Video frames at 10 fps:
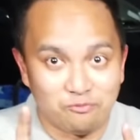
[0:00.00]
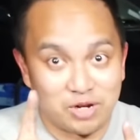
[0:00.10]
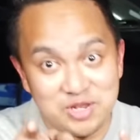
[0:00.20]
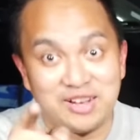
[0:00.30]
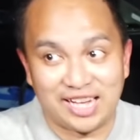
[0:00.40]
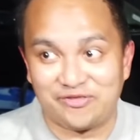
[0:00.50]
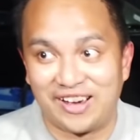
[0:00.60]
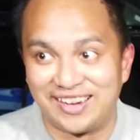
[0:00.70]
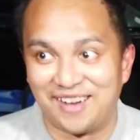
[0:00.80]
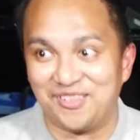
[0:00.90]
when you guys
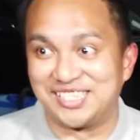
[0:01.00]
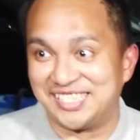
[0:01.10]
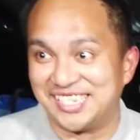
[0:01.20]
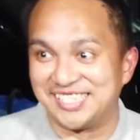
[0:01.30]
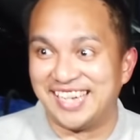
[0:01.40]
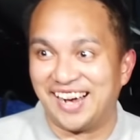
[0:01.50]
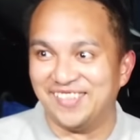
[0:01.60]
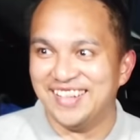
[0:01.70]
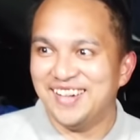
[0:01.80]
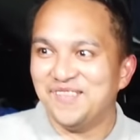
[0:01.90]
found out, which is just now.
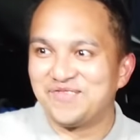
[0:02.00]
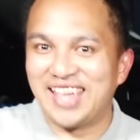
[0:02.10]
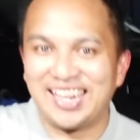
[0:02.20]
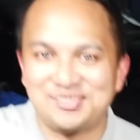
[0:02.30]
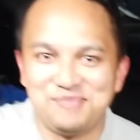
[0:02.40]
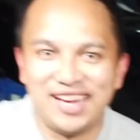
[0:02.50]
Thanks,